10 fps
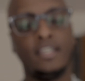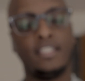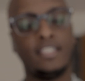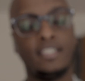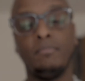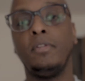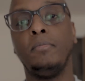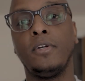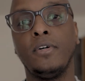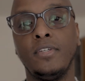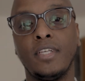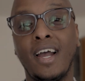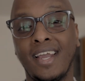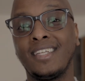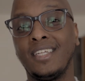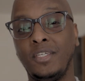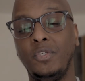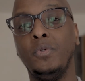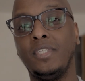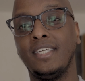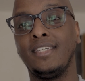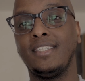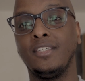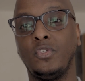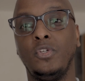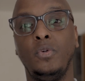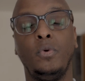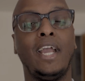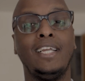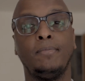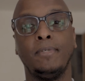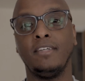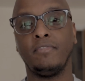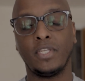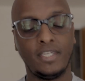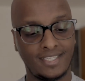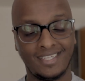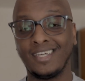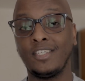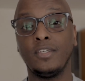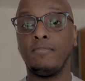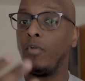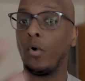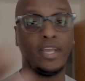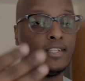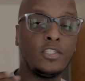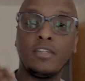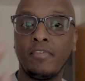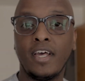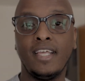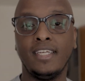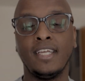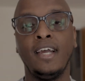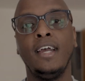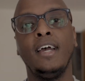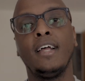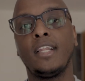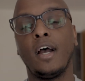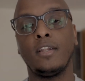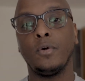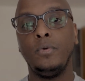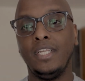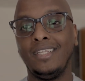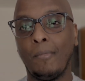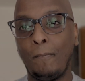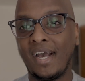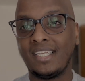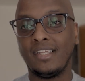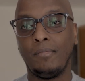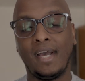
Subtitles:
It's simply because I actually use this to do a specific needs, and that's just vlogging, stuff like this, that I don't need the best of the